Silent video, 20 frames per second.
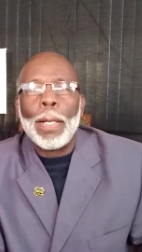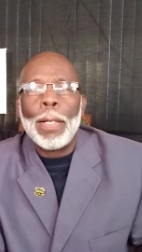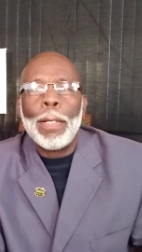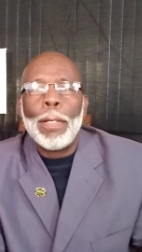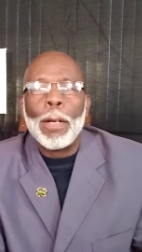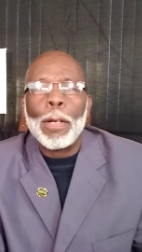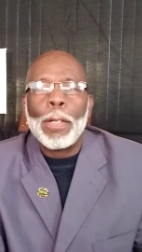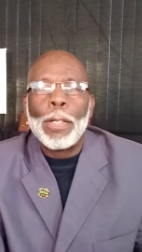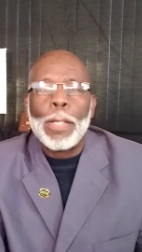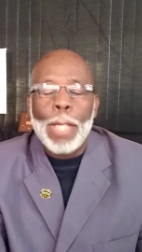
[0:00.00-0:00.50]

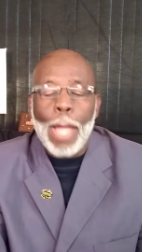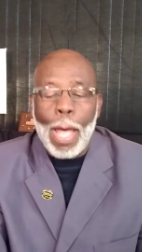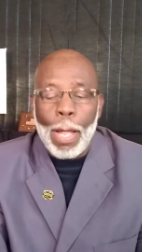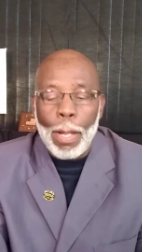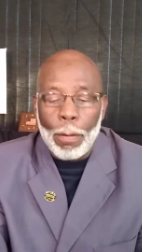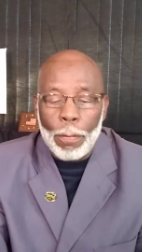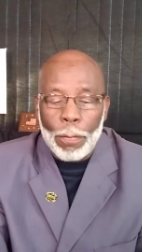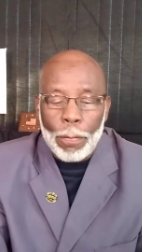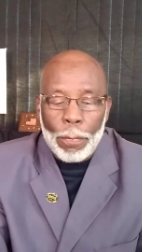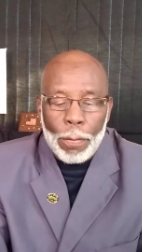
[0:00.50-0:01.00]

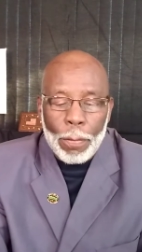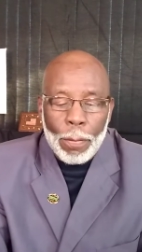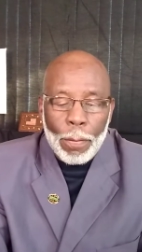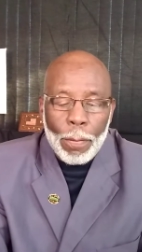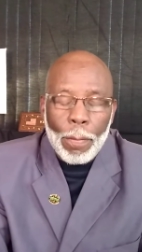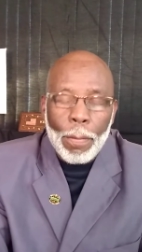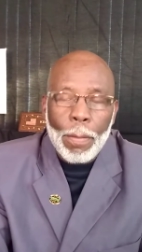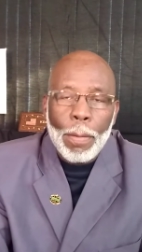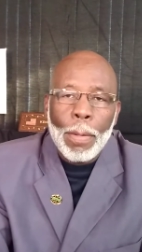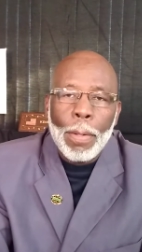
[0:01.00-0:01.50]
yourself.
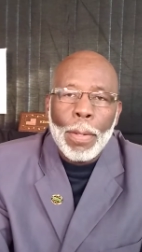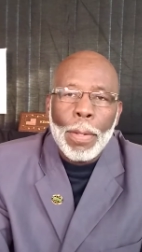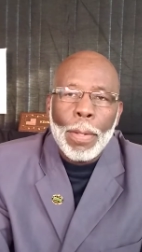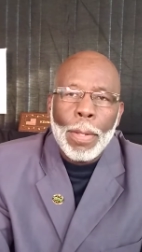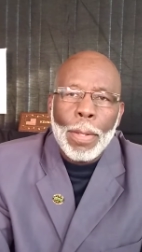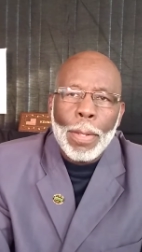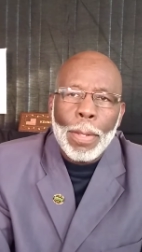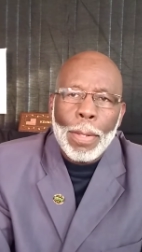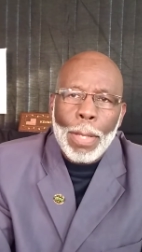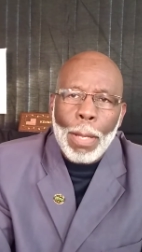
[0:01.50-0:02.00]

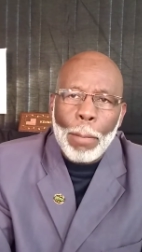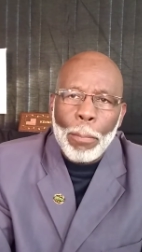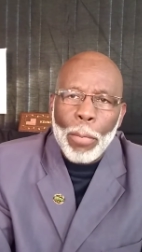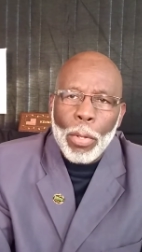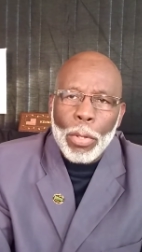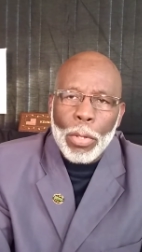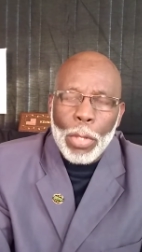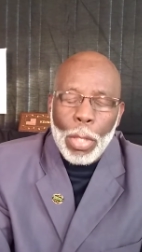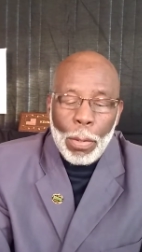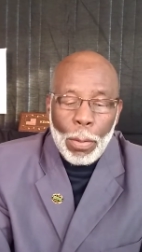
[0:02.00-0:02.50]

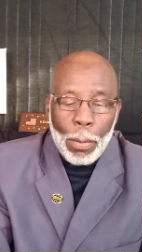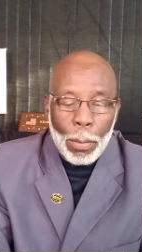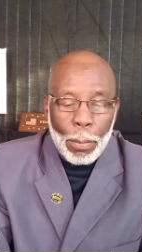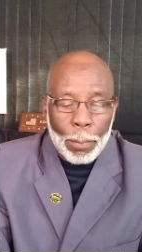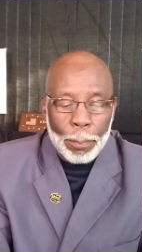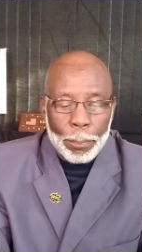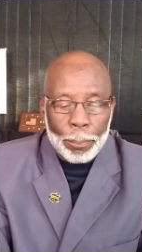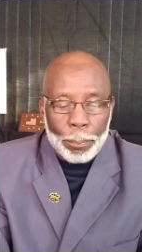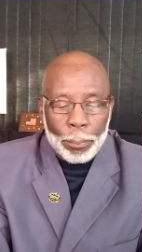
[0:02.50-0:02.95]
Number 2,